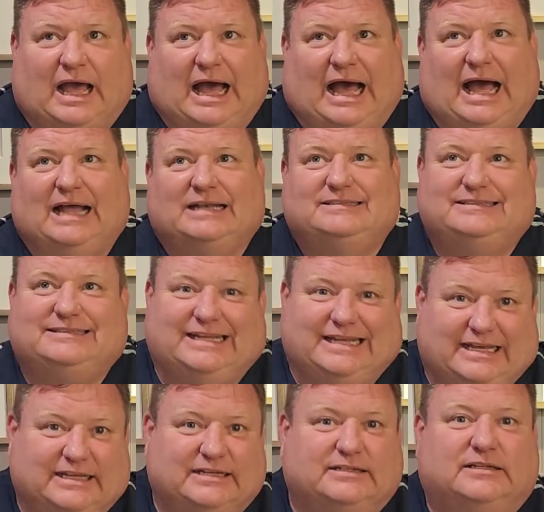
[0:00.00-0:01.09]
I
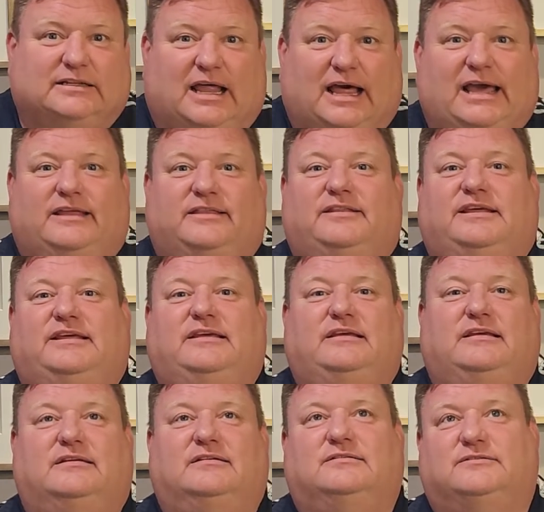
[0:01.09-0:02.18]
tend to like
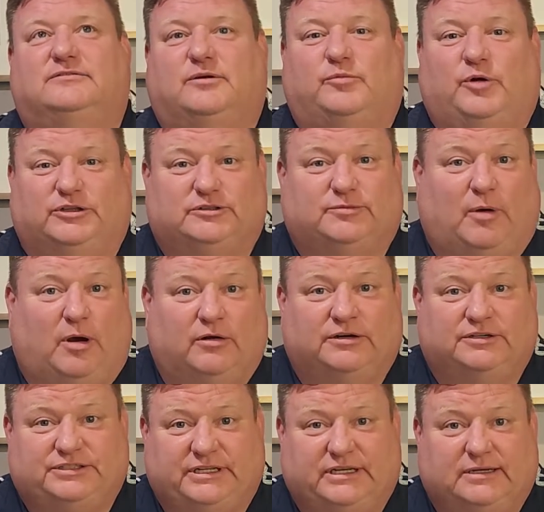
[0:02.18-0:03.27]
the somewhat smaller
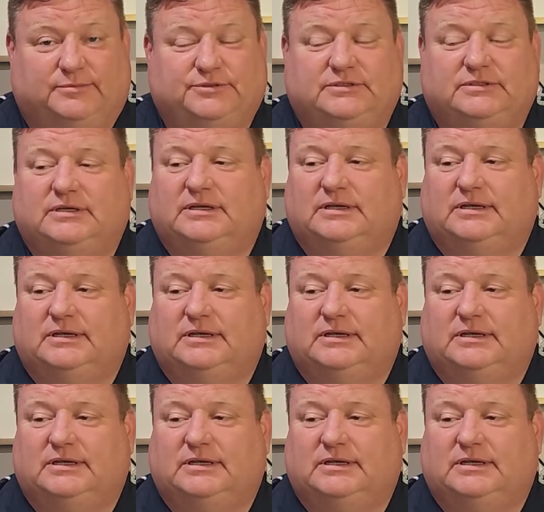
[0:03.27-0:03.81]
ships